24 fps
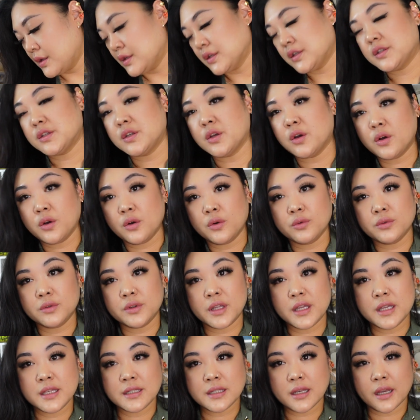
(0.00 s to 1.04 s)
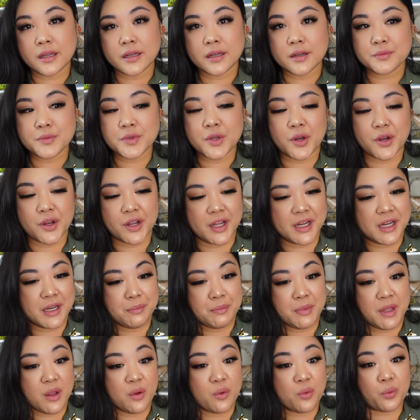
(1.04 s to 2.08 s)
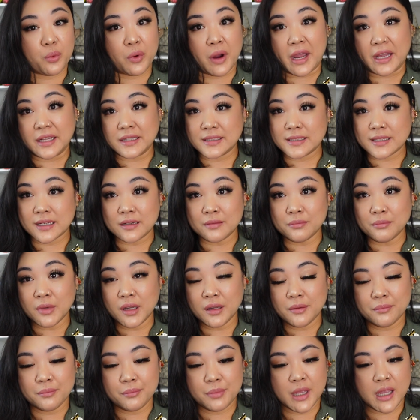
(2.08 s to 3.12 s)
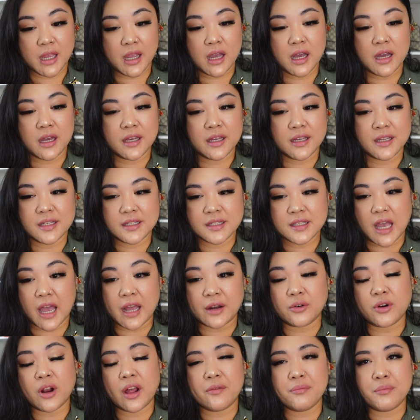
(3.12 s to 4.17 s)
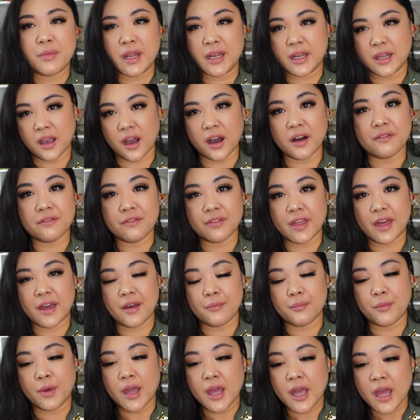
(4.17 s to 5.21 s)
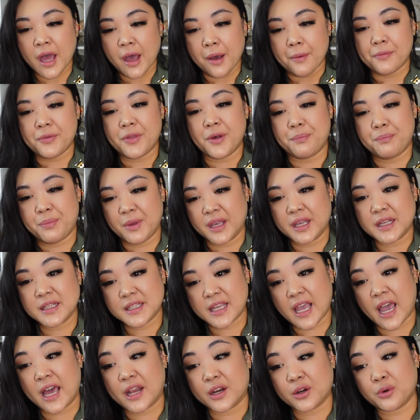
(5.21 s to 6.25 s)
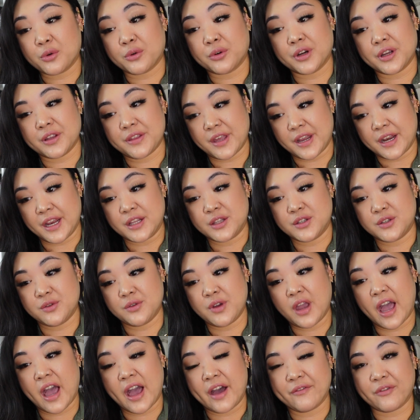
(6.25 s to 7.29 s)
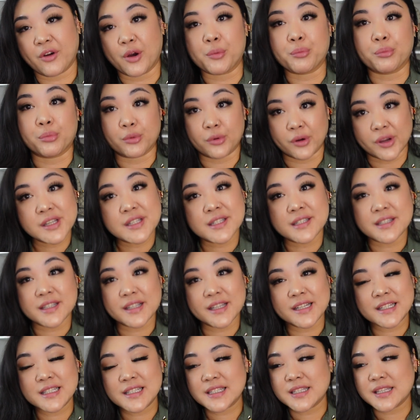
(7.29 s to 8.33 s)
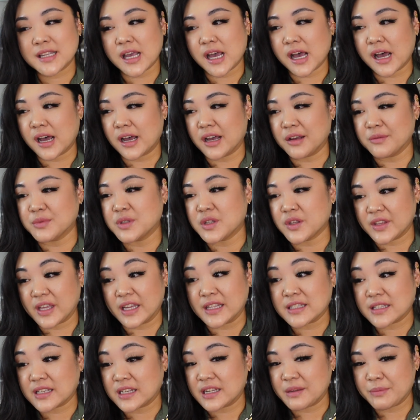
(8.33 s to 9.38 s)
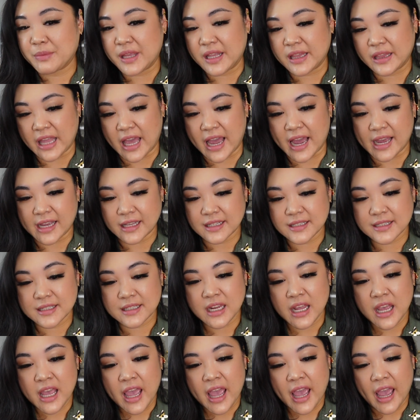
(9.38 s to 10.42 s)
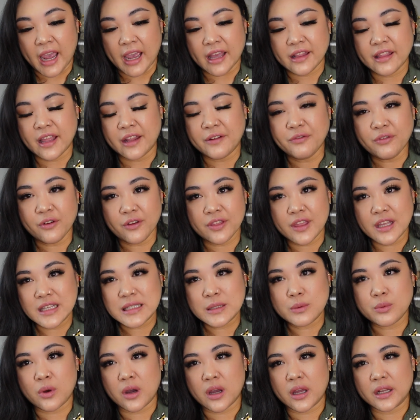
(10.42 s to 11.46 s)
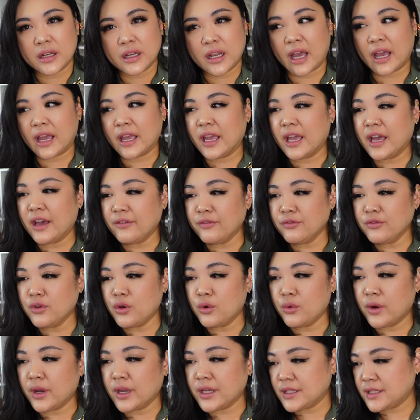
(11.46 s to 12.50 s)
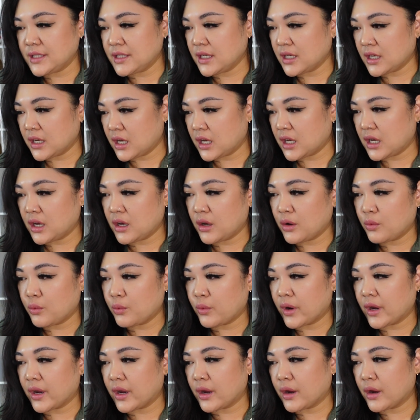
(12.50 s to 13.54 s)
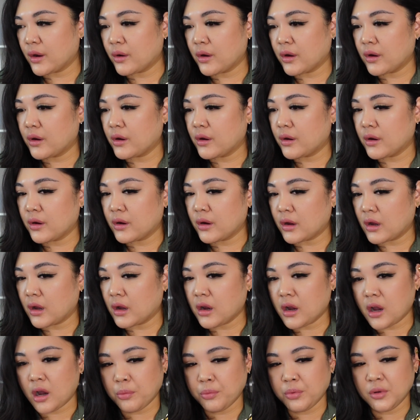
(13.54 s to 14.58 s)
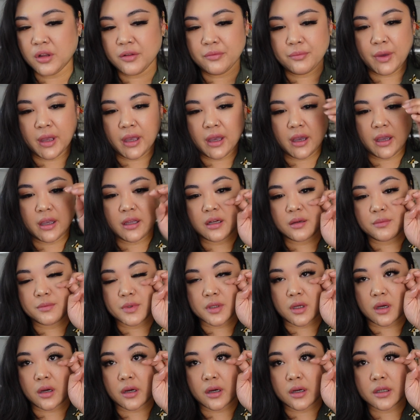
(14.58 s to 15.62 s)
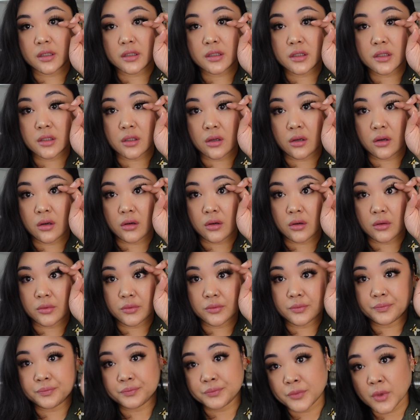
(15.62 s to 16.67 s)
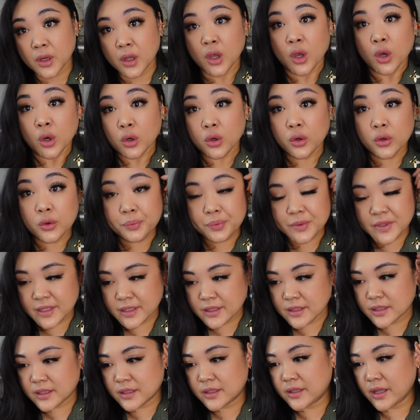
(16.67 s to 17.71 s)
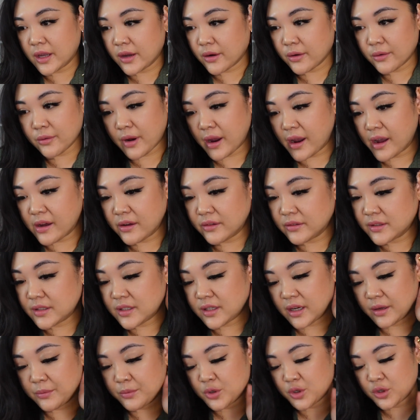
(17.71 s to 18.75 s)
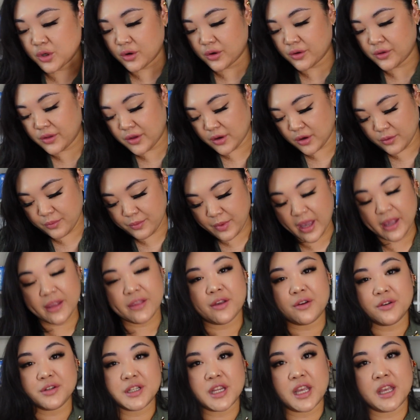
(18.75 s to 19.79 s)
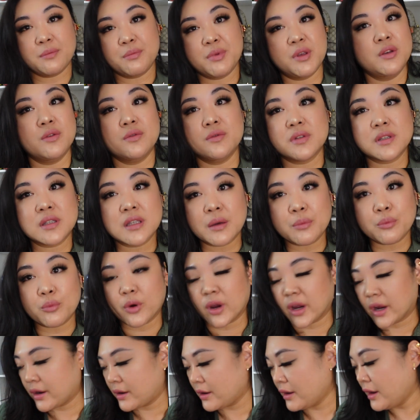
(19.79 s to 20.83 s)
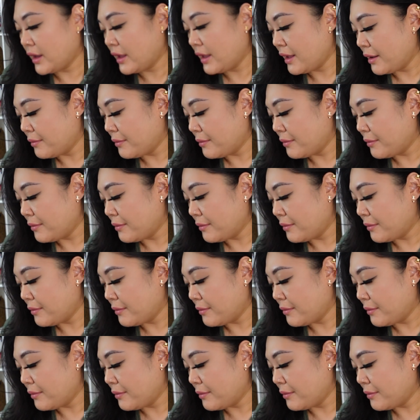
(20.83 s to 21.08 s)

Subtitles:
So these items are going to be random because I don't have many of them. The biggest category that I do have are bracelets. So that's going to be last. And then for this one, I have no idea where a couple of my items are. So oops, they're around. I'm sure they'll make their debut somewhere.